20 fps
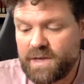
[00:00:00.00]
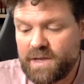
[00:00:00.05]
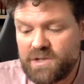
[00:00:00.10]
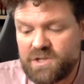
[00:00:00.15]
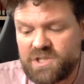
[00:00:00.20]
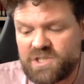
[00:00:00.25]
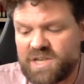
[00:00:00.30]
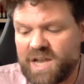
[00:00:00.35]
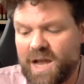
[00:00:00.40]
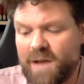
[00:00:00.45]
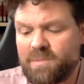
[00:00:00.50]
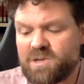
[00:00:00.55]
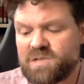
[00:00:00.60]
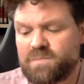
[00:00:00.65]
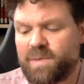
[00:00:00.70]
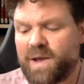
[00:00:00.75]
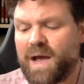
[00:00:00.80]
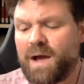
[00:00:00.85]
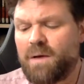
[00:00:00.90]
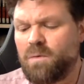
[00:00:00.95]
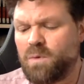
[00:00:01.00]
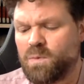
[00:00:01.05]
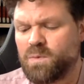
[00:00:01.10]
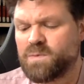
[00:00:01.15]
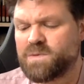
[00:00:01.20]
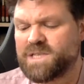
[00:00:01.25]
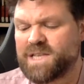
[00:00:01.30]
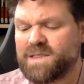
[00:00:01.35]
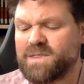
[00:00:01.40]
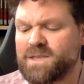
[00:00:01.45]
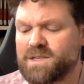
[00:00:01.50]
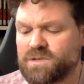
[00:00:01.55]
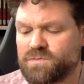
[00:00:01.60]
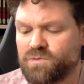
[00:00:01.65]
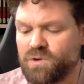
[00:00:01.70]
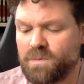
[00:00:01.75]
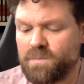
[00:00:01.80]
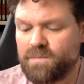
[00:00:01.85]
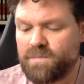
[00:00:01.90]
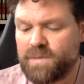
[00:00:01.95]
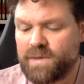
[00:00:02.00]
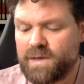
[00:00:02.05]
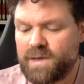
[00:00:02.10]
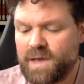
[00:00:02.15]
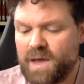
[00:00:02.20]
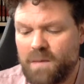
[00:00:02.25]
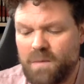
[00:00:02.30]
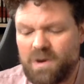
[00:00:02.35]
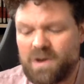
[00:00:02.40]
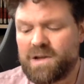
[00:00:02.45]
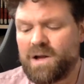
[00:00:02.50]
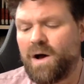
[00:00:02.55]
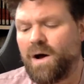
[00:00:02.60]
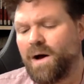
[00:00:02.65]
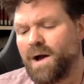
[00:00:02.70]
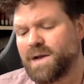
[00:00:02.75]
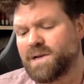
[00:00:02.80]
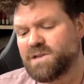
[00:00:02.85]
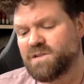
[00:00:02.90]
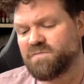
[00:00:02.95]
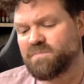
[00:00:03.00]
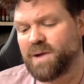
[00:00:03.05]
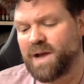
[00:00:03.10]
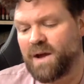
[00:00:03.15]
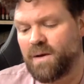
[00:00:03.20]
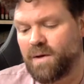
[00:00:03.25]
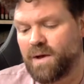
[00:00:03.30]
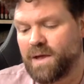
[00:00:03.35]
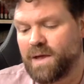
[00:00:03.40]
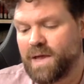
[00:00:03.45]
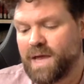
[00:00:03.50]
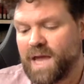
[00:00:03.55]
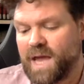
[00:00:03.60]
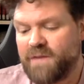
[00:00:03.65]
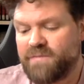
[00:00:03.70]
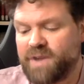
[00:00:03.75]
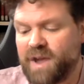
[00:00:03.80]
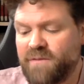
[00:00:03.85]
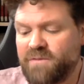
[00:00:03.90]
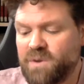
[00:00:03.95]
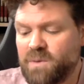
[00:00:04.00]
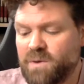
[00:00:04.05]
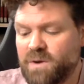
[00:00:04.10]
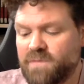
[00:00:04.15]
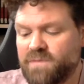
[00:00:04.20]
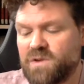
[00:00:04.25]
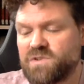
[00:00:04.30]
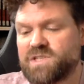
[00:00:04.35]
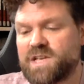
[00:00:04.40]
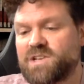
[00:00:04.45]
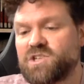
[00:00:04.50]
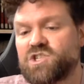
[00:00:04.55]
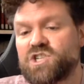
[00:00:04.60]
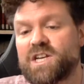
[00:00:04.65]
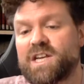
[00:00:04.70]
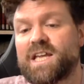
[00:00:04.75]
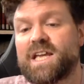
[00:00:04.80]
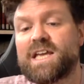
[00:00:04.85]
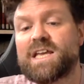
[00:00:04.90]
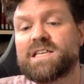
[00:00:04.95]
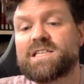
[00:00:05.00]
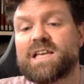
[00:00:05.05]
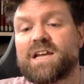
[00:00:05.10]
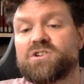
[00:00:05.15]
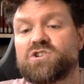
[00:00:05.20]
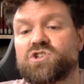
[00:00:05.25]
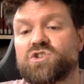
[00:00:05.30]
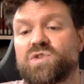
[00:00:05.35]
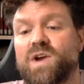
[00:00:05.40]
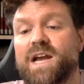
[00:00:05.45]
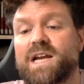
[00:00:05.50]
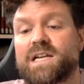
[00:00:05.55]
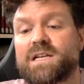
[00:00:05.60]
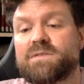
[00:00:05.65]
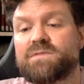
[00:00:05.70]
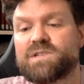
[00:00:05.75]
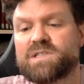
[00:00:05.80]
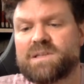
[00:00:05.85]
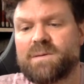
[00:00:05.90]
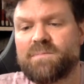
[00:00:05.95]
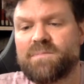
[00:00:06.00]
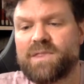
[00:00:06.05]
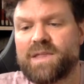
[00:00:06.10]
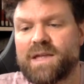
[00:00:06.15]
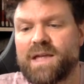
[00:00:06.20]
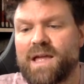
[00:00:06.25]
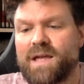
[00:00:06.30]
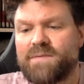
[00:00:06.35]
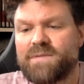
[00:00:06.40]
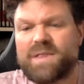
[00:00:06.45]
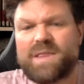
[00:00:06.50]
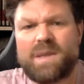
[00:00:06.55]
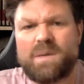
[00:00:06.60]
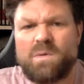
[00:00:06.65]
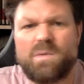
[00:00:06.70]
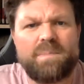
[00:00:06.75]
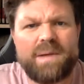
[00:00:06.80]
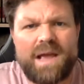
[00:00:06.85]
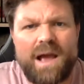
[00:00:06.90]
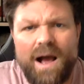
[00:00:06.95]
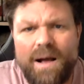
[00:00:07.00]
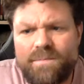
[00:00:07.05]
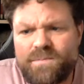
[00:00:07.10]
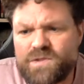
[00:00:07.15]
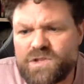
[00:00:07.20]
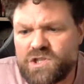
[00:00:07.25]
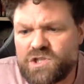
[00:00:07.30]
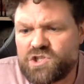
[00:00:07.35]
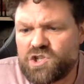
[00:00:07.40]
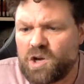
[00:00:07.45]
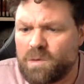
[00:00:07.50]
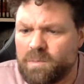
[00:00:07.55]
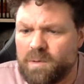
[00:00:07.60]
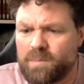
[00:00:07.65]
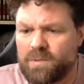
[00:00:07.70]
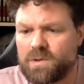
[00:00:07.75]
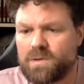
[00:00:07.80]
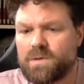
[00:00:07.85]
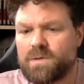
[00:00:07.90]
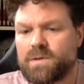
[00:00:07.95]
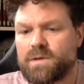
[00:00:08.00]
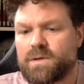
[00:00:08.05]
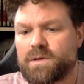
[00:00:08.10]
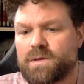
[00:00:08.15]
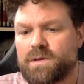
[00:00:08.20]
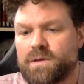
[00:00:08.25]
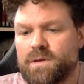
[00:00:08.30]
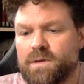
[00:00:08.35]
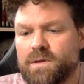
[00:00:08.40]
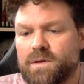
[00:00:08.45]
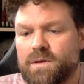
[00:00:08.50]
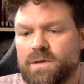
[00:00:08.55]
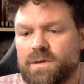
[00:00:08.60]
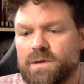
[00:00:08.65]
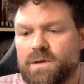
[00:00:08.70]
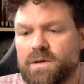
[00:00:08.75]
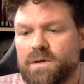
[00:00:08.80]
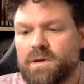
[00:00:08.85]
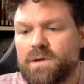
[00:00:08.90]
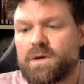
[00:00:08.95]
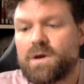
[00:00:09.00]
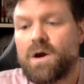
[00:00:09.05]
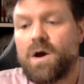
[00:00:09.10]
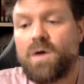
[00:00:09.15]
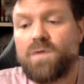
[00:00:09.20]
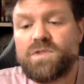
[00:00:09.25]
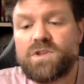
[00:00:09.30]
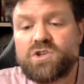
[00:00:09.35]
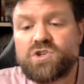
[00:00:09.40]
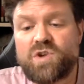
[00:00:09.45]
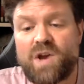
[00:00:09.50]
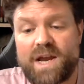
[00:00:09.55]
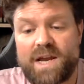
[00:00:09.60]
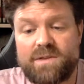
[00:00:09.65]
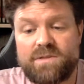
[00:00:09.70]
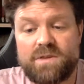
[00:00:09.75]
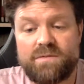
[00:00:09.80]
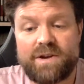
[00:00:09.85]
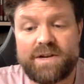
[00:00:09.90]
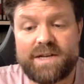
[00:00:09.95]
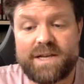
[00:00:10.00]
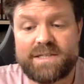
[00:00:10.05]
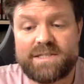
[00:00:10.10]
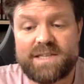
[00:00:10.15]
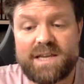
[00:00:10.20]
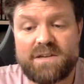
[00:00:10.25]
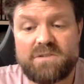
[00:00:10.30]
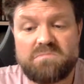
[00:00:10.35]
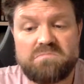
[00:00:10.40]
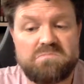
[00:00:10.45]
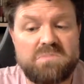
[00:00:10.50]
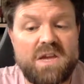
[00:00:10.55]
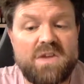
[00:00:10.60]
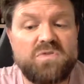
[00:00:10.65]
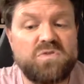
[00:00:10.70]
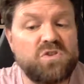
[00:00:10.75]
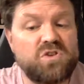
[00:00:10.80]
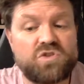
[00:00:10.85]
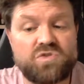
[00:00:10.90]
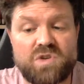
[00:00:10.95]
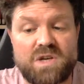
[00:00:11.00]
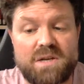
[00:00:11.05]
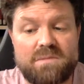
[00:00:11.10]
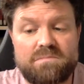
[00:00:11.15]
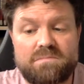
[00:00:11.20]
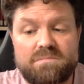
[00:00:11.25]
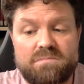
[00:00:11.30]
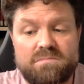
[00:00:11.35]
Just how much power was in this room? And what kind of power? If every one of those engineers had traded for something, then they would be unstoppable. "On the train," the redhead said. "In the street.